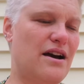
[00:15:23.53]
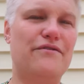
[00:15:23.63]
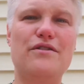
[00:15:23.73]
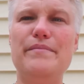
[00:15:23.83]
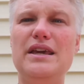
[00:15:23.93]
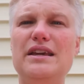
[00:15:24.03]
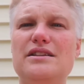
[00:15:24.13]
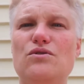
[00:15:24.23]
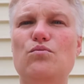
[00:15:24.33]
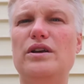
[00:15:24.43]
for me
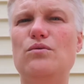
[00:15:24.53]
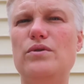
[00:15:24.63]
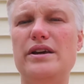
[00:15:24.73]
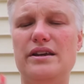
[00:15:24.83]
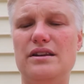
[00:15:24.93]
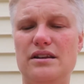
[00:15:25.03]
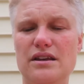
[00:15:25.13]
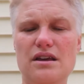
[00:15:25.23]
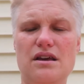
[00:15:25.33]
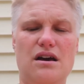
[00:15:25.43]
it's a win-win
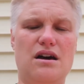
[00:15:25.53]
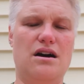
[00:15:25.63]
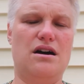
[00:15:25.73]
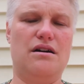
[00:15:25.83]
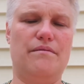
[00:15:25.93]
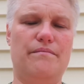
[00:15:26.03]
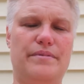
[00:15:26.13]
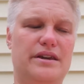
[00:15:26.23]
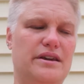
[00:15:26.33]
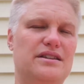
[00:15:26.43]

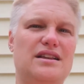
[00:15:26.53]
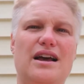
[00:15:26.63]
because